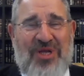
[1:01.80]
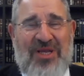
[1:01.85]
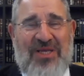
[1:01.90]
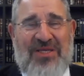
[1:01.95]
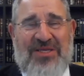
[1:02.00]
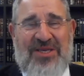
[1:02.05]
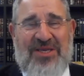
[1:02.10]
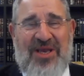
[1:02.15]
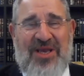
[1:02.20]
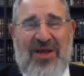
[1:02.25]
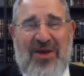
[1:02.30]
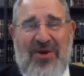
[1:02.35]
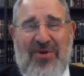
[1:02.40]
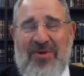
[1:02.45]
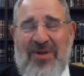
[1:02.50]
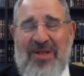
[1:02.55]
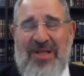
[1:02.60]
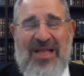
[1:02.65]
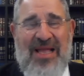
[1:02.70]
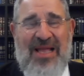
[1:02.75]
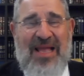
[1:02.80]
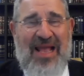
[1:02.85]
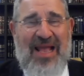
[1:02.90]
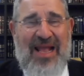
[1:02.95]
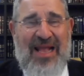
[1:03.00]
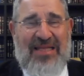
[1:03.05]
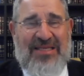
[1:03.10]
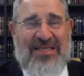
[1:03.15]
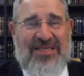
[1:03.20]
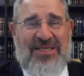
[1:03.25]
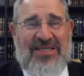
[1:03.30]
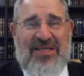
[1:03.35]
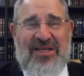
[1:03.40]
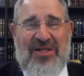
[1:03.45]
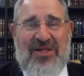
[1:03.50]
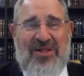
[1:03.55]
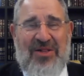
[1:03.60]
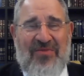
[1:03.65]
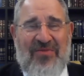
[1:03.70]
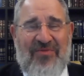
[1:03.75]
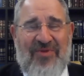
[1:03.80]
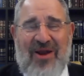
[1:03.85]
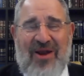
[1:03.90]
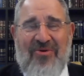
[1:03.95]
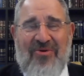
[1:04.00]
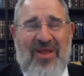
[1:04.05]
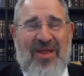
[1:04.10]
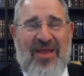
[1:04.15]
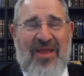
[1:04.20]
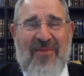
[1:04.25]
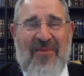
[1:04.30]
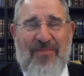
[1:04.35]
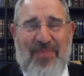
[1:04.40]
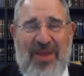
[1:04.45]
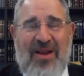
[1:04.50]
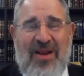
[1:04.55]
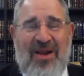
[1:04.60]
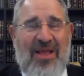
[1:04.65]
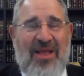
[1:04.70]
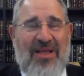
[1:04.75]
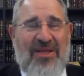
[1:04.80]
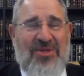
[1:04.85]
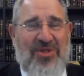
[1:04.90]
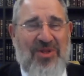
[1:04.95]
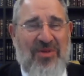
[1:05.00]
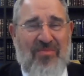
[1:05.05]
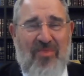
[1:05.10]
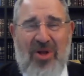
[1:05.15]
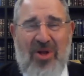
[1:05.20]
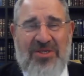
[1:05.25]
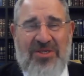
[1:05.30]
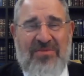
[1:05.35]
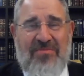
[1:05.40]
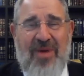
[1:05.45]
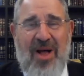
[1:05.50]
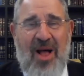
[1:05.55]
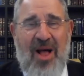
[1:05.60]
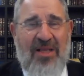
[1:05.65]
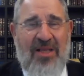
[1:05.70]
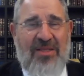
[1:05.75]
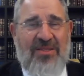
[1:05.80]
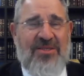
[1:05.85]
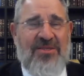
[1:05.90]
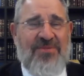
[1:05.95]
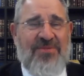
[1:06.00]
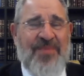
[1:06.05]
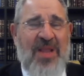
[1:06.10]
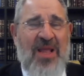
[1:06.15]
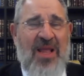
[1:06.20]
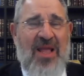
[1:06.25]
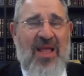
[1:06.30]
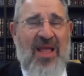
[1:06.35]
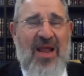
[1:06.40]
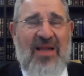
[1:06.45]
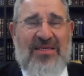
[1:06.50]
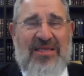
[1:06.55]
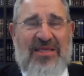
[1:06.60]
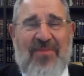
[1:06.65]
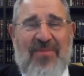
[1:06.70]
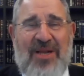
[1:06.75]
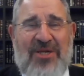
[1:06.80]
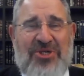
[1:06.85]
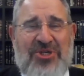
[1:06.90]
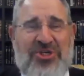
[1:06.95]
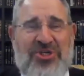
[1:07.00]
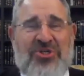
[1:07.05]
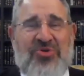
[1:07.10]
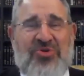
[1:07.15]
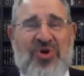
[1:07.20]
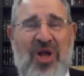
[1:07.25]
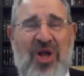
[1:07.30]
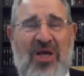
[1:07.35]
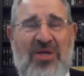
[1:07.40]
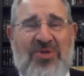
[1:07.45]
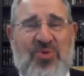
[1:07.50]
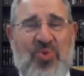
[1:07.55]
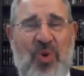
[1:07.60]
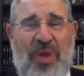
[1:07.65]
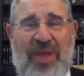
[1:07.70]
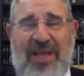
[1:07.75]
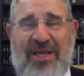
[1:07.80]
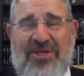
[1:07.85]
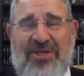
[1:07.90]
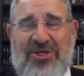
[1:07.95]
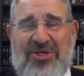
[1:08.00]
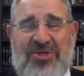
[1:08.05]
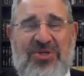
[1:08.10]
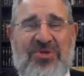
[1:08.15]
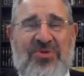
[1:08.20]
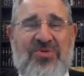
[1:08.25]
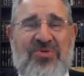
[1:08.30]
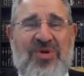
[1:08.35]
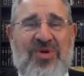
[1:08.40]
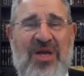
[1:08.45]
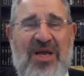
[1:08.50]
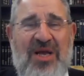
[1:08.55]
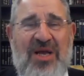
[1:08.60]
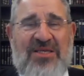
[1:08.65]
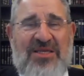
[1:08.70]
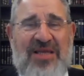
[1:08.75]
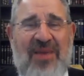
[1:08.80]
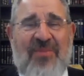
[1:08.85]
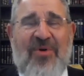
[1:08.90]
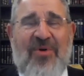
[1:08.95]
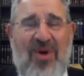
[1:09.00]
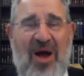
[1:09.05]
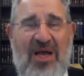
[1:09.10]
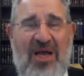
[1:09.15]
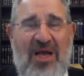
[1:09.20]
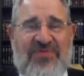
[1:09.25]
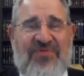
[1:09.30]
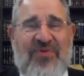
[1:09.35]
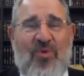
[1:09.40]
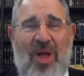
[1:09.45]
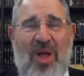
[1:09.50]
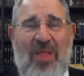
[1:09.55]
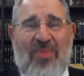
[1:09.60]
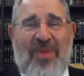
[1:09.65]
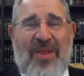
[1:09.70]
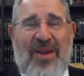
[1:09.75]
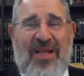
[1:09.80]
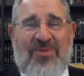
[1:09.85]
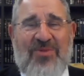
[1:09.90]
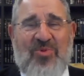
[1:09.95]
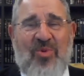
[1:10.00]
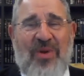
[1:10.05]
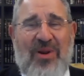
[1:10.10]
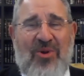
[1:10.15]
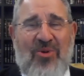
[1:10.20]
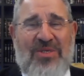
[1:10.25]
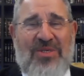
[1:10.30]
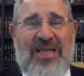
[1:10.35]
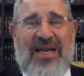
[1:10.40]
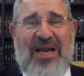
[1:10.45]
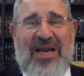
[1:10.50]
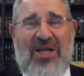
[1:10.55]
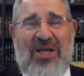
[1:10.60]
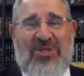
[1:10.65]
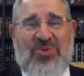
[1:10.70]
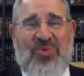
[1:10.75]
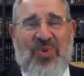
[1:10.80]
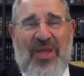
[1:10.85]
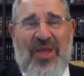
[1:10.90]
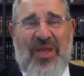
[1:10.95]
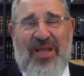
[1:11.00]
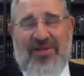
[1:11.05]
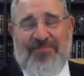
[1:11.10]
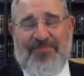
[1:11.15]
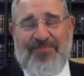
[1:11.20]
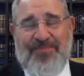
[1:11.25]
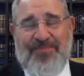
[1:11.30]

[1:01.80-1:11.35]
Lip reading: years ago, it's still very appealing to the modern mind. And as I mentioned to you last week, just to summarize for 1 minute what we looked at last week,